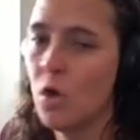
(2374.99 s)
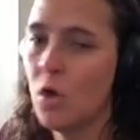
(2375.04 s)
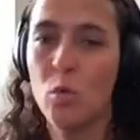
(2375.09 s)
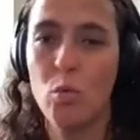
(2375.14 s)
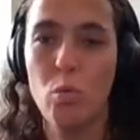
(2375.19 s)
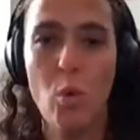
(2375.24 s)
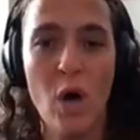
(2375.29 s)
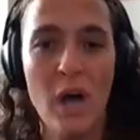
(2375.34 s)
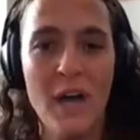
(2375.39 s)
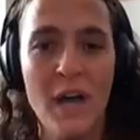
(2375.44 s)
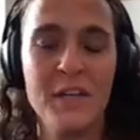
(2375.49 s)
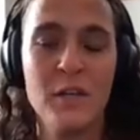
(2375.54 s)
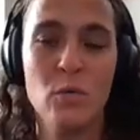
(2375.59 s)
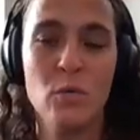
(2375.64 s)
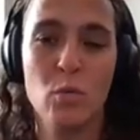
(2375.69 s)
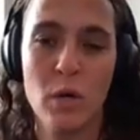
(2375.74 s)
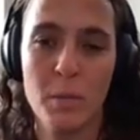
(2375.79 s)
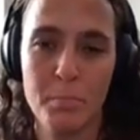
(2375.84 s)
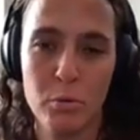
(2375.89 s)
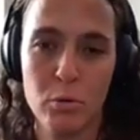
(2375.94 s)
One
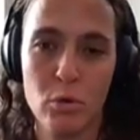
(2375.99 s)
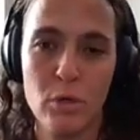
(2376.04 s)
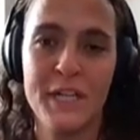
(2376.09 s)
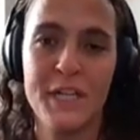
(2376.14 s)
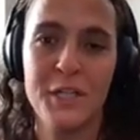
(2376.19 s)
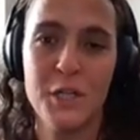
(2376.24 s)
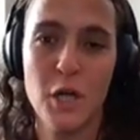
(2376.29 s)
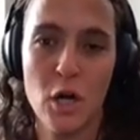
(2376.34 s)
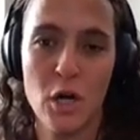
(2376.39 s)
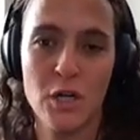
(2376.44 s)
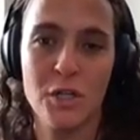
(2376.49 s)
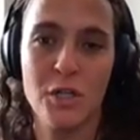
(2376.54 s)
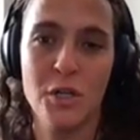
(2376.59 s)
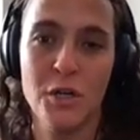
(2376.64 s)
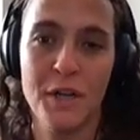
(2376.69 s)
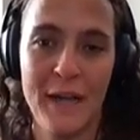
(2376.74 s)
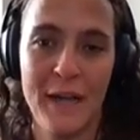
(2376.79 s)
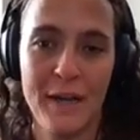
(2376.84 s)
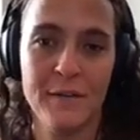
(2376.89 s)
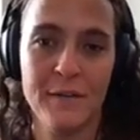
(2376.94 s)
we're pretty darn
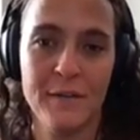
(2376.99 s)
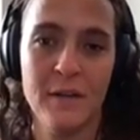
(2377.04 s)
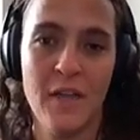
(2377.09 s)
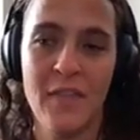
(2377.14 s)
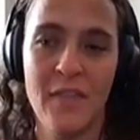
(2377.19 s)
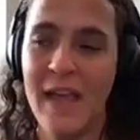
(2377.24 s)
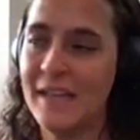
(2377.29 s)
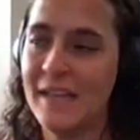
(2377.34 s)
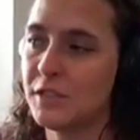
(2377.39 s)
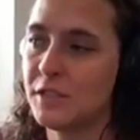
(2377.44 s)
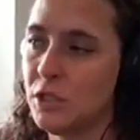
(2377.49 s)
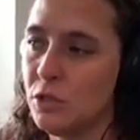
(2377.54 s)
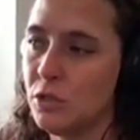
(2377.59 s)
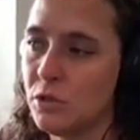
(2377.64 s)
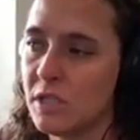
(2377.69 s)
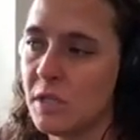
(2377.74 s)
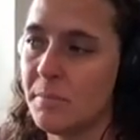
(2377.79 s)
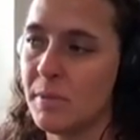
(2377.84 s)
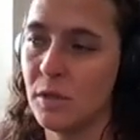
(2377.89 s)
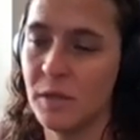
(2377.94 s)
good at, and that's
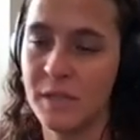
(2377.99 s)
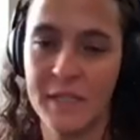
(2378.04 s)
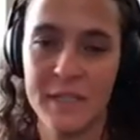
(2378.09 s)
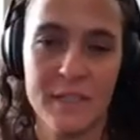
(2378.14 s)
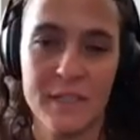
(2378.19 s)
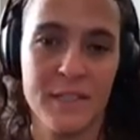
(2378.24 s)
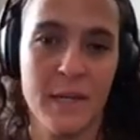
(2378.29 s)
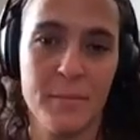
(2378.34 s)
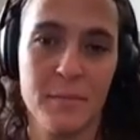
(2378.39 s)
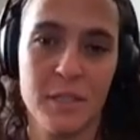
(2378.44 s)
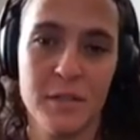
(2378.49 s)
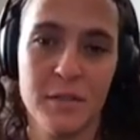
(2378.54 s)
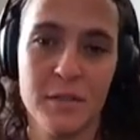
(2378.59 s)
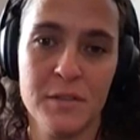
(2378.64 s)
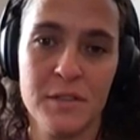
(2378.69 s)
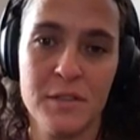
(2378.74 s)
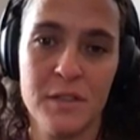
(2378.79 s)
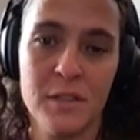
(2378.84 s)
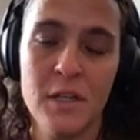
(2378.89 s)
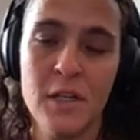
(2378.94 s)
usability
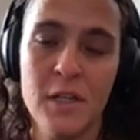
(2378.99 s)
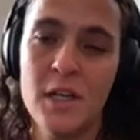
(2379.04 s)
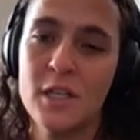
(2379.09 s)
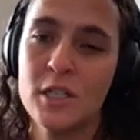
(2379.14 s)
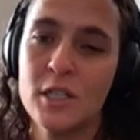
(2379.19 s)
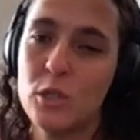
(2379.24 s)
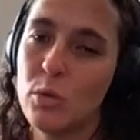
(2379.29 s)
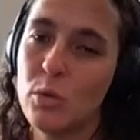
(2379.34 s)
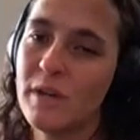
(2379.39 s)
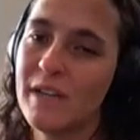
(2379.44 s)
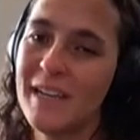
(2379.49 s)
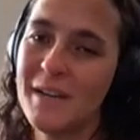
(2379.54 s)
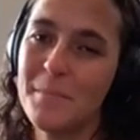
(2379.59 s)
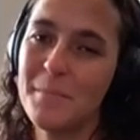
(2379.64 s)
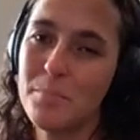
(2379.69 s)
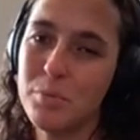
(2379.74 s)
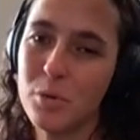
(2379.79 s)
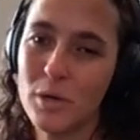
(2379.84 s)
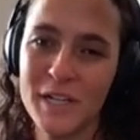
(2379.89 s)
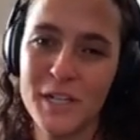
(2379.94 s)
assumptions. So we're
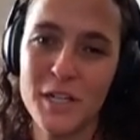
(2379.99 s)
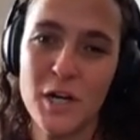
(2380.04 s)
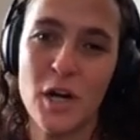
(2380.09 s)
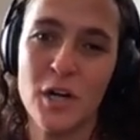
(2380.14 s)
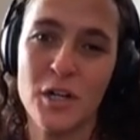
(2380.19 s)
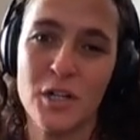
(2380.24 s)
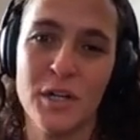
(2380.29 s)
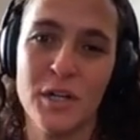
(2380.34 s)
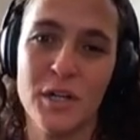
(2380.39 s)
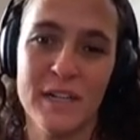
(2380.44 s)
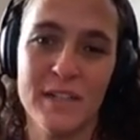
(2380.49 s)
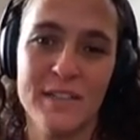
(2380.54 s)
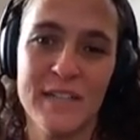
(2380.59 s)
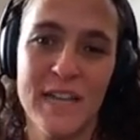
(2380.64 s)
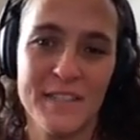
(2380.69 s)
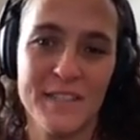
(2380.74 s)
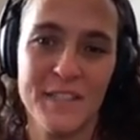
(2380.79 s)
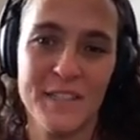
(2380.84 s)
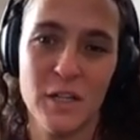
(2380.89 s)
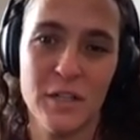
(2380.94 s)
getting pretty darn good at
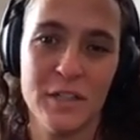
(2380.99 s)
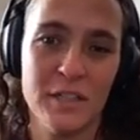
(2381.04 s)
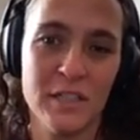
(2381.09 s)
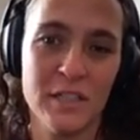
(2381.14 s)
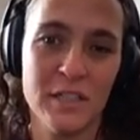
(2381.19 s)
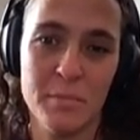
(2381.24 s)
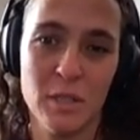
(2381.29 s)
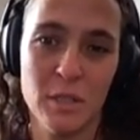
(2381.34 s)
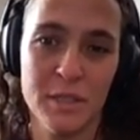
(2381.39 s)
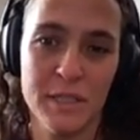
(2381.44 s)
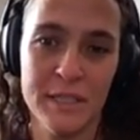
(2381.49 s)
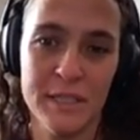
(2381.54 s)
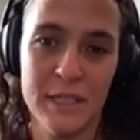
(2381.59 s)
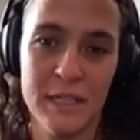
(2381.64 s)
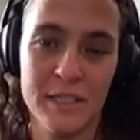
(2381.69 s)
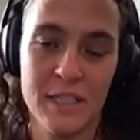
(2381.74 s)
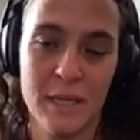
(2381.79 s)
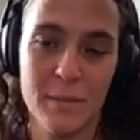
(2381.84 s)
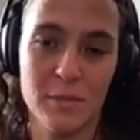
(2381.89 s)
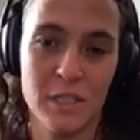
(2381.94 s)
testing our usability
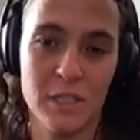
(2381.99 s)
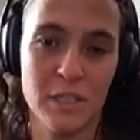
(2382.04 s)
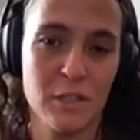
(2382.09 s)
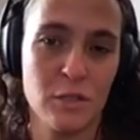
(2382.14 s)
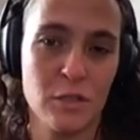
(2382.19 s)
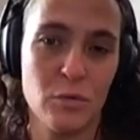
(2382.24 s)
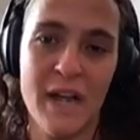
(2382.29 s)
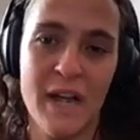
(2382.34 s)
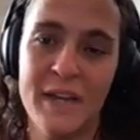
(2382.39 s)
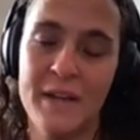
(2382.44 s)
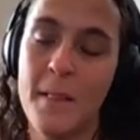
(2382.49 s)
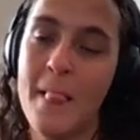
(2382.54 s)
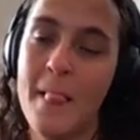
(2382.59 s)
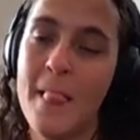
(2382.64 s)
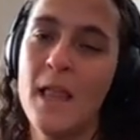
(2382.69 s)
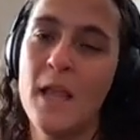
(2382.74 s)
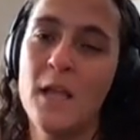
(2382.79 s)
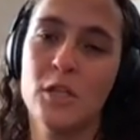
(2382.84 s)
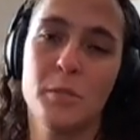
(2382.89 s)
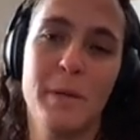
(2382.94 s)
assumptions, right?
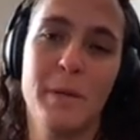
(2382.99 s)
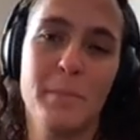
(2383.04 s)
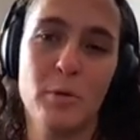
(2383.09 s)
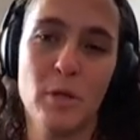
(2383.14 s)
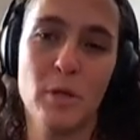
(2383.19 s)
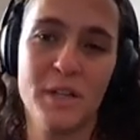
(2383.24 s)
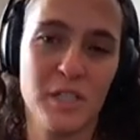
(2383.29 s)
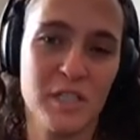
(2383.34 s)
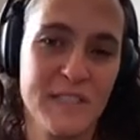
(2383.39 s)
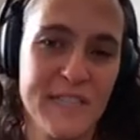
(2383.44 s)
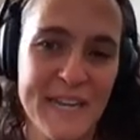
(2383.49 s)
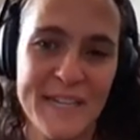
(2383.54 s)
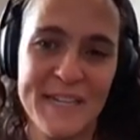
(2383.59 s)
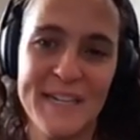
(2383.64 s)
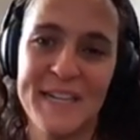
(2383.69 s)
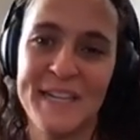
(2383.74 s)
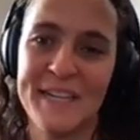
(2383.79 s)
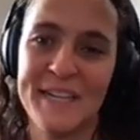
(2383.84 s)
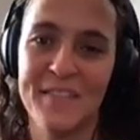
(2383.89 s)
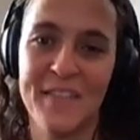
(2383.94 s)
Do people understand
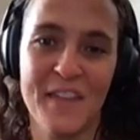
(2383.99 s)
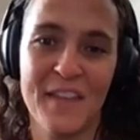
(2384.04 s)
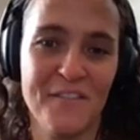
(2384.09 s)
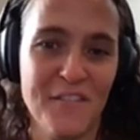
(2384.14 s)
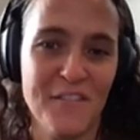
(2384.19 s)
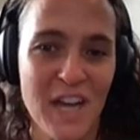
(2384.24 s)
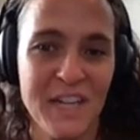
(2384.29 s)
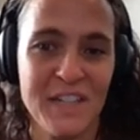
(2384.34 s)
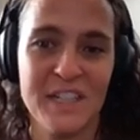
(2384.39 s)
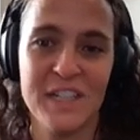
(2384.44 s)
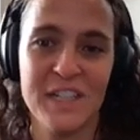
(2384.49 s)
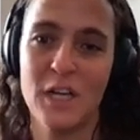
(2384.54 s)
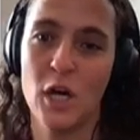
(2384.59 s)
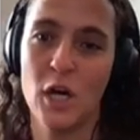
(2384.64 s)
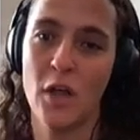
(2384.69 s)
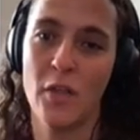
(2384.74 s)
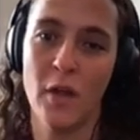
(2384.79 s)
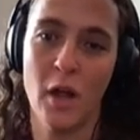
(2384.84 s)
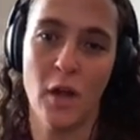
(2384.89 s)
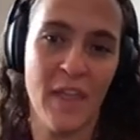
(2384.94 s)
it? Can they find it?
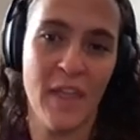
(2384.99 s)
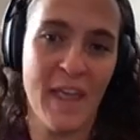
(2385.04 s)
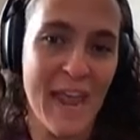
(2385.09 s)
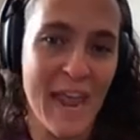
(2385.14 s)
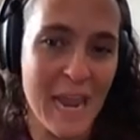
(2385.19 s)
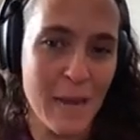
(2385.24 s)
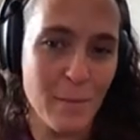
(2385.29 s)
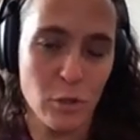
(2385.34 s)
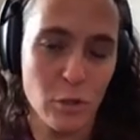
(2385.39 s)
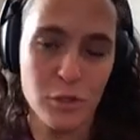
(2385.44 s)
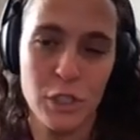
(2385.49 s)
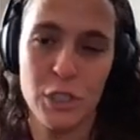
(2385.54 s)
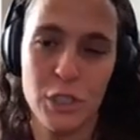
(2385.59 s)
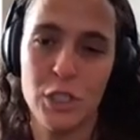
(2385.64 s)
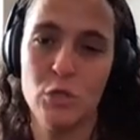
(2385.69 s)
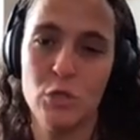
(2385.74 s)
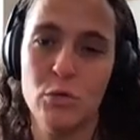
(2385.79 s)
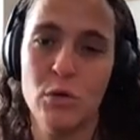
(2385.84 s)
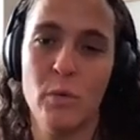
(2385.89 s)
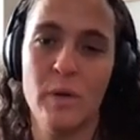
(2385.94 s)
Are, are they able to
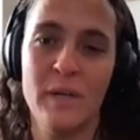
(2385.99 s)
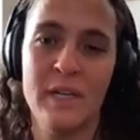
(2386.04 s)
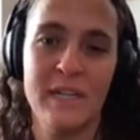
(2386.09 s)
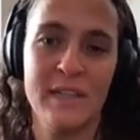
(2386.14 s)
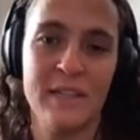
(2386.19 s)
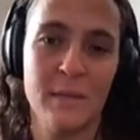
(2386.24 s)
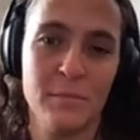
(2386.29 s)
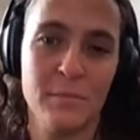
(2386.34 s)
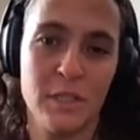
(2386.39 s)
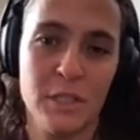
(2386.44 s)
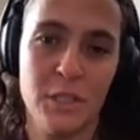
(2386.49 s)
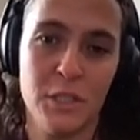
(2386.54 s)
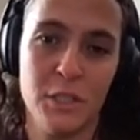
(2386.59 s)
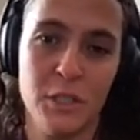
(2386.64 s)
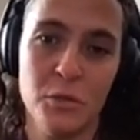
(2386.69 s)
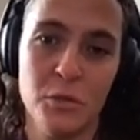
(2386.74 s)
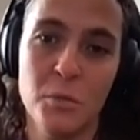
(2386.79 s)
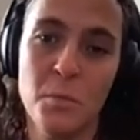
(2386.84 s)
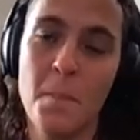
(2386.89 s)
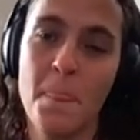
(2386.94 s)
do what we need them to
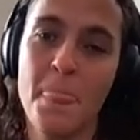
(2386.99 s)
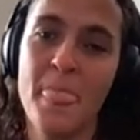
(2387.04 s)
do?